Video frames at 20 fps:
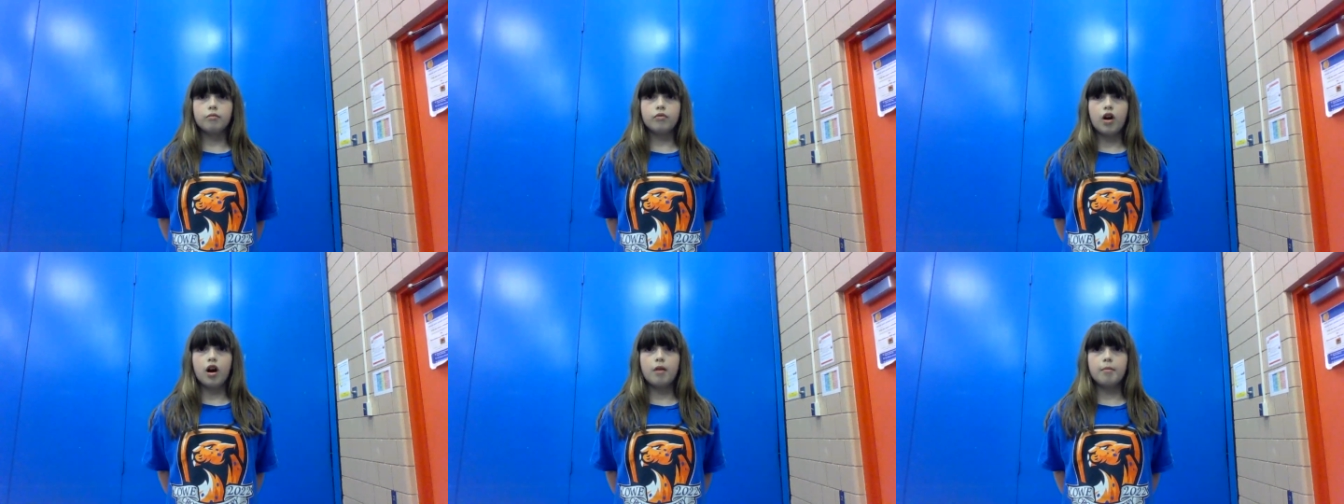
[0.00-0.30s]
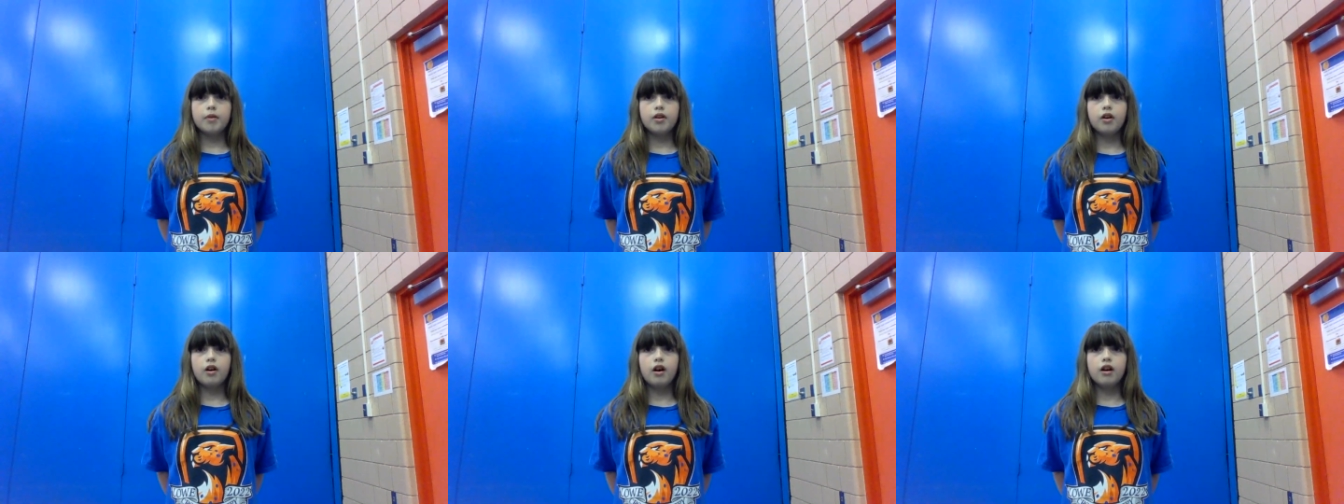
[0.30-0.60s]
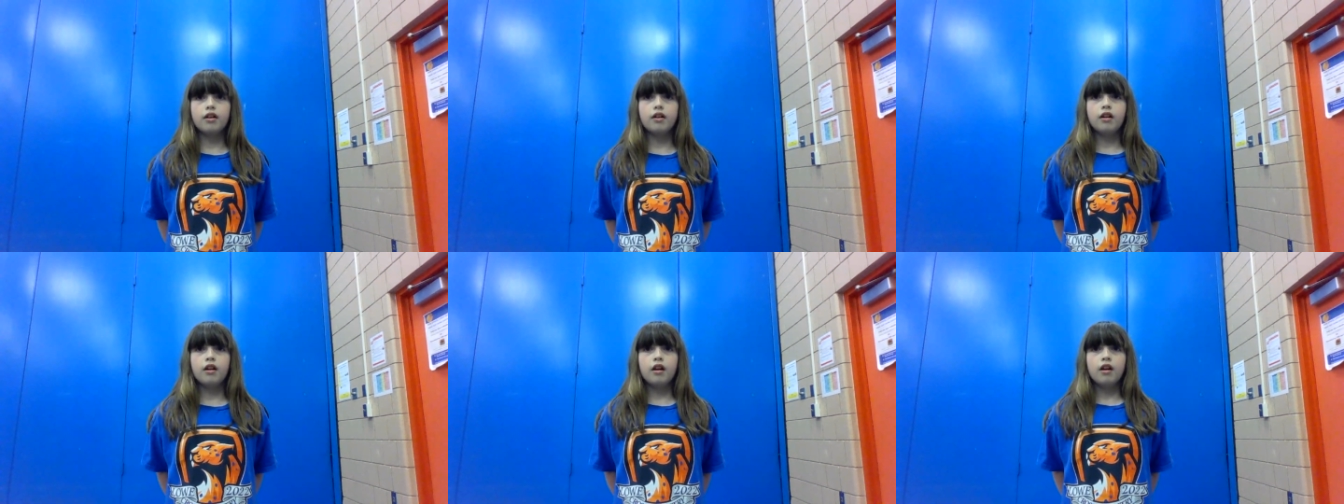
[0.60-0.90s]

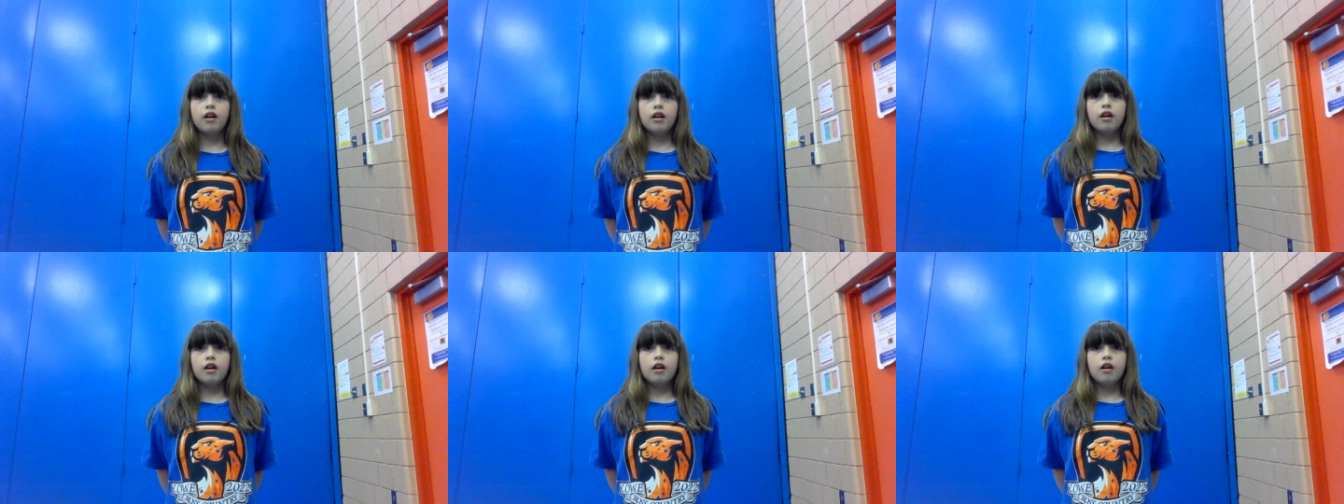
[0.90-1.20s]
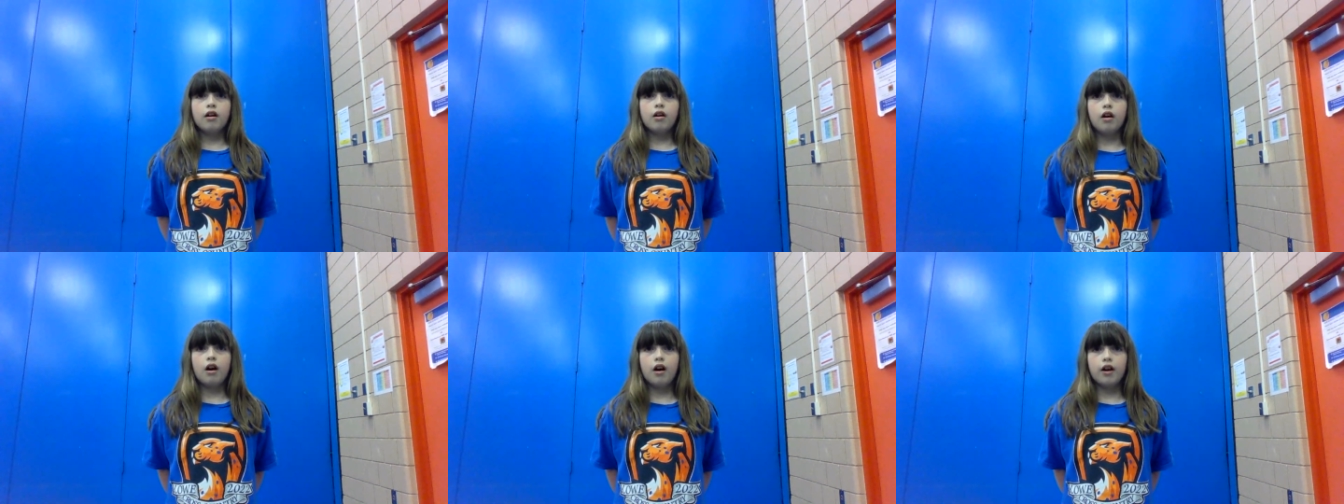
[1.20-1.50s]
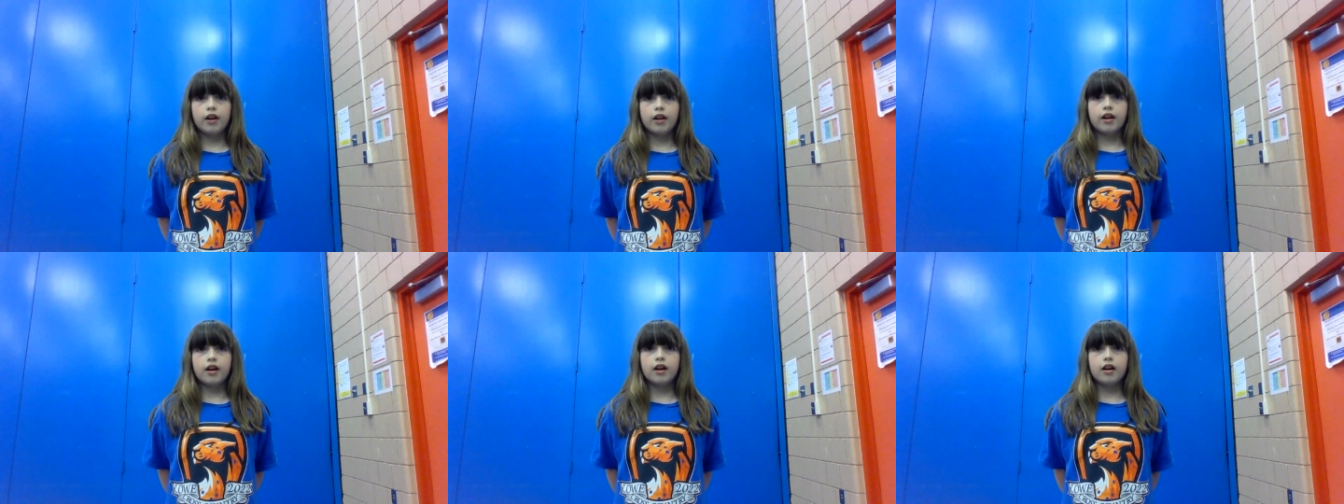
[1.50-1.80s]
Ramadan,
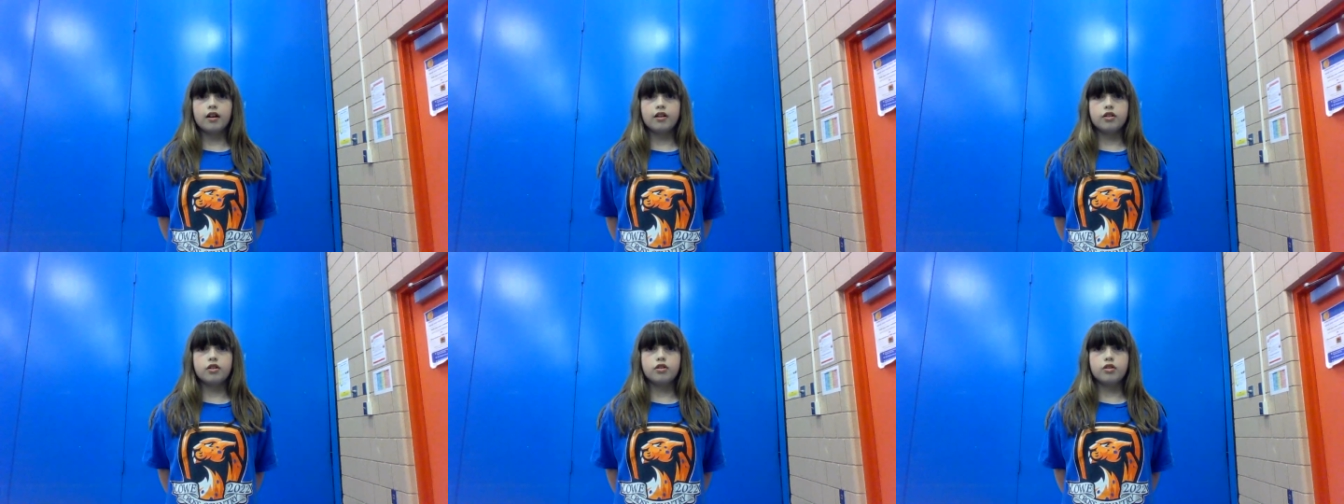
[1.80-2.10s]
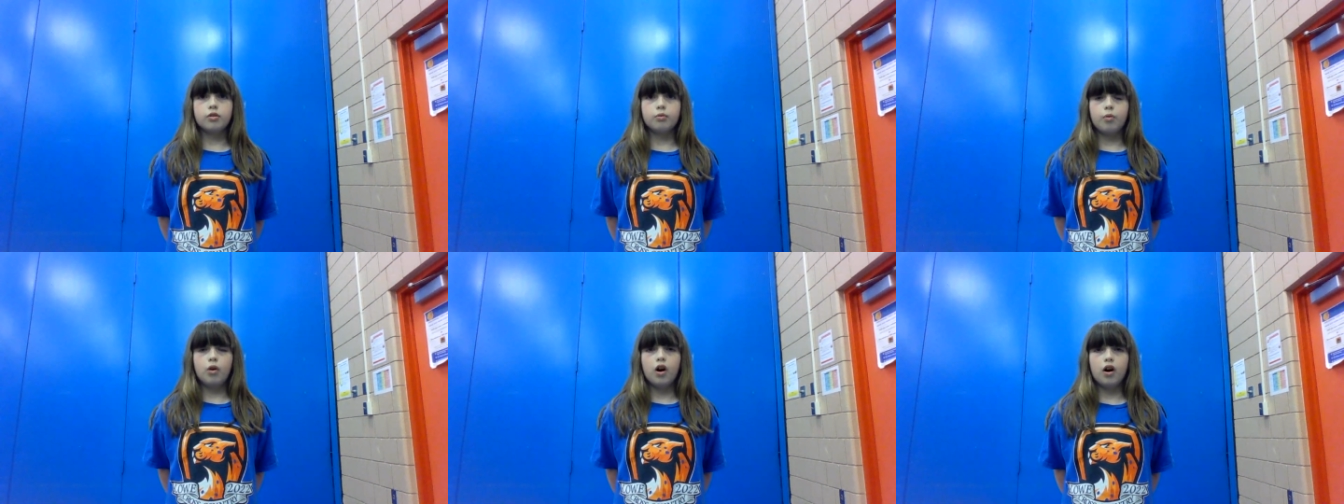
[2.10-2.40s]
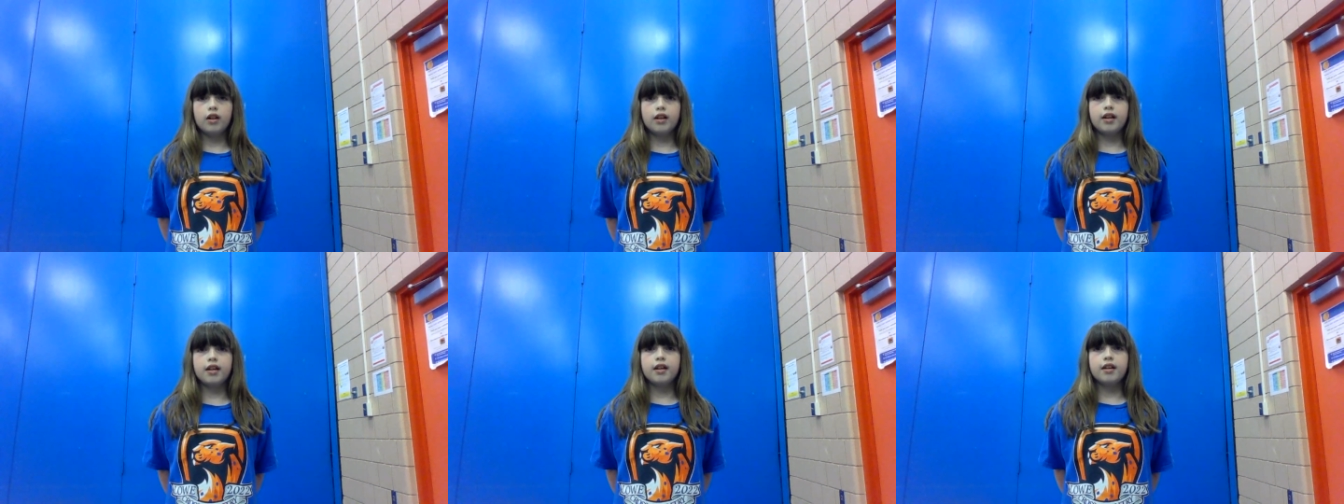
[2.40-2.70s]
Hanukkah,
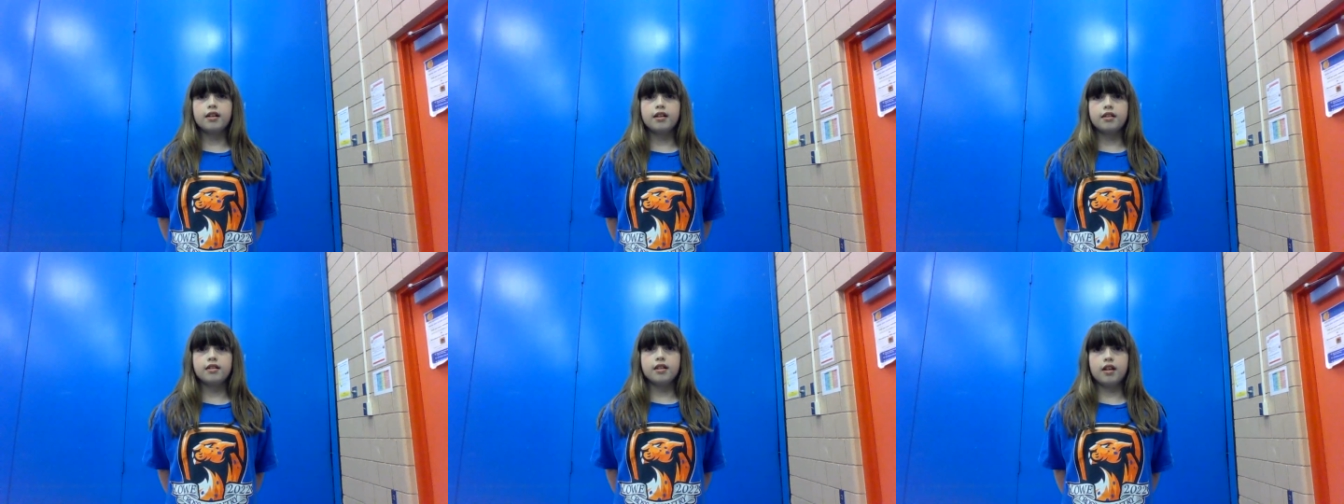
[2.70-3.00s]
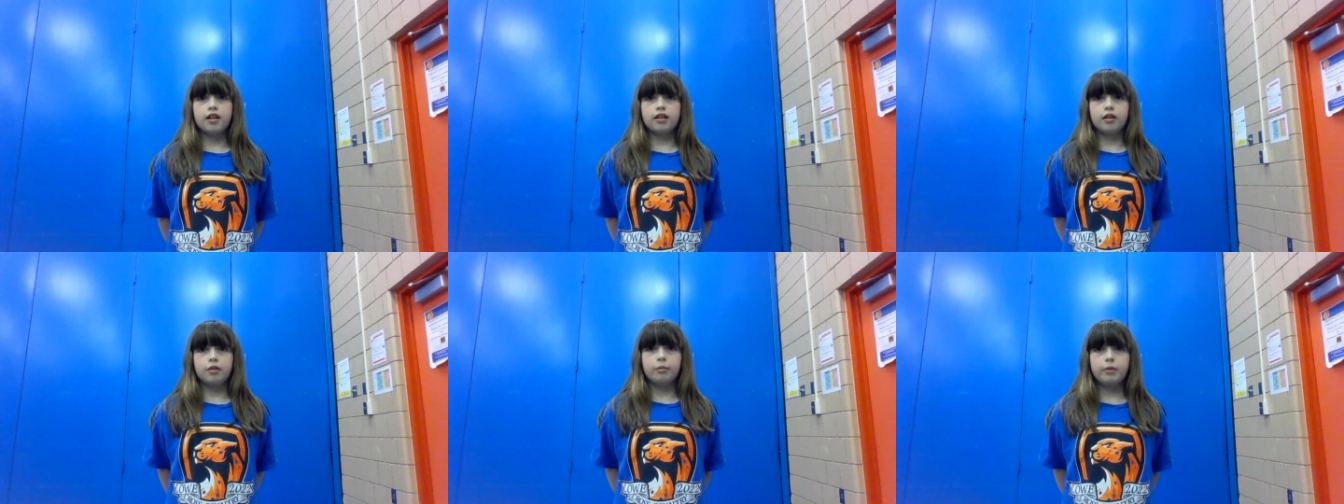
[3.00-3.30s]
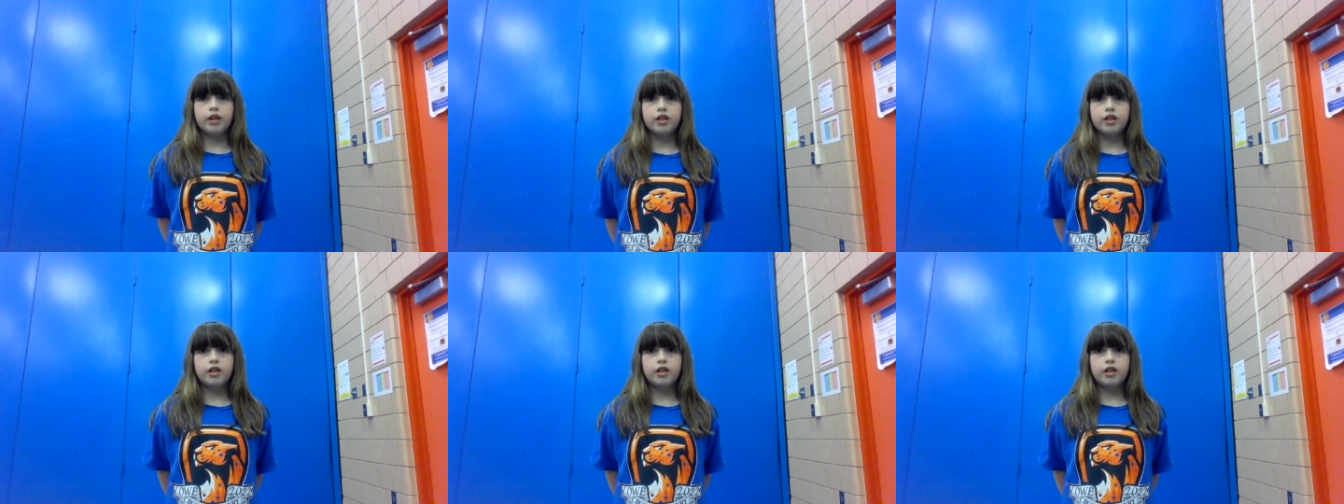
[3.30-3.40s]
Diwali, St.